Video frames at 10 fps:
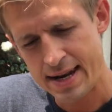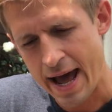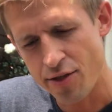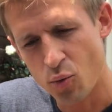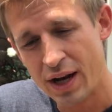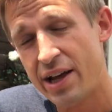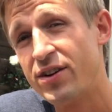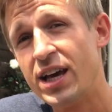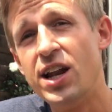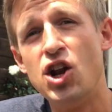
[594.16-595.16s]
now that we're
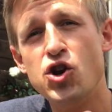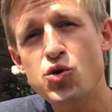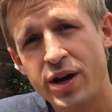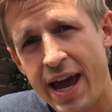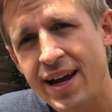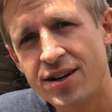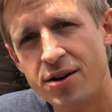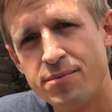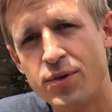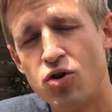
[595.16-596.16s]
living in a new
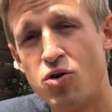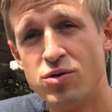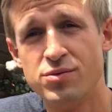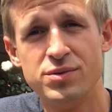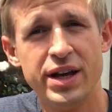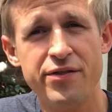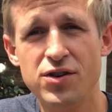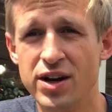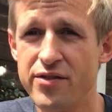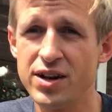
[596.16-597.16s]
kingdom, or
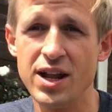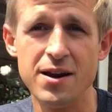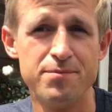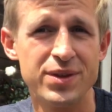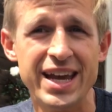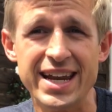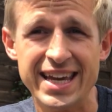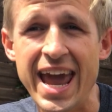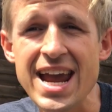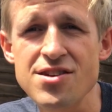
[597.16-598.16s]
if you're living in a
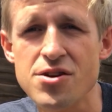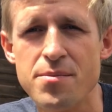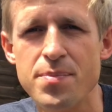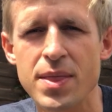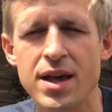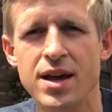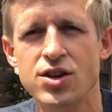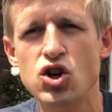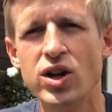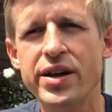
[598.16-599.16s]
kingdom,
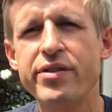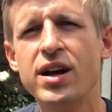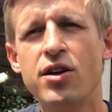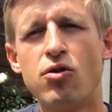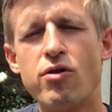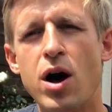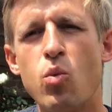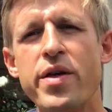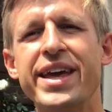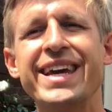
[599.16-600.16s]
you're living in a
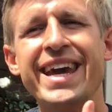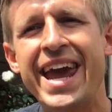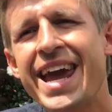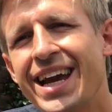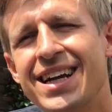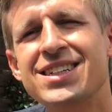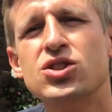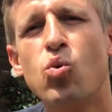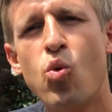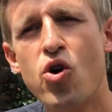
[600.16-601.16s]
realm where the
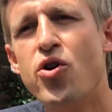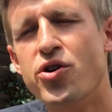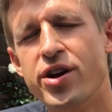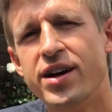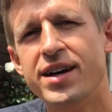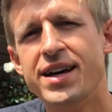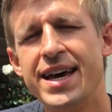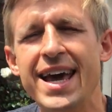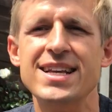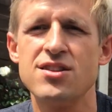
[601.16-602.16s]
King's word
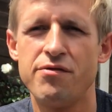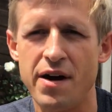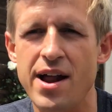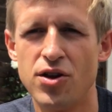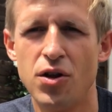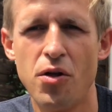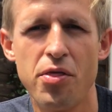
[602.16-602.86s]
is the final